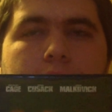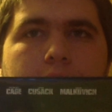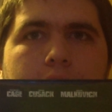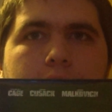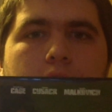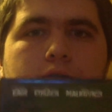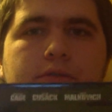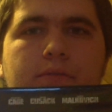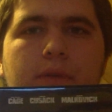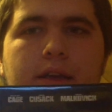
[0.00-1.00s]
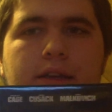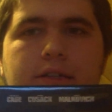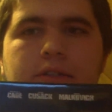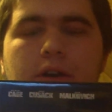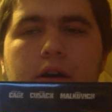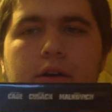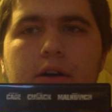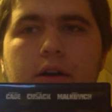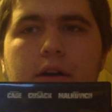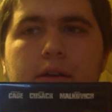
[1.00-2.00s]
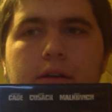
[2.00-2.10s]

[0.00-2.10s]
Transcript: getting notes from, like, his daughter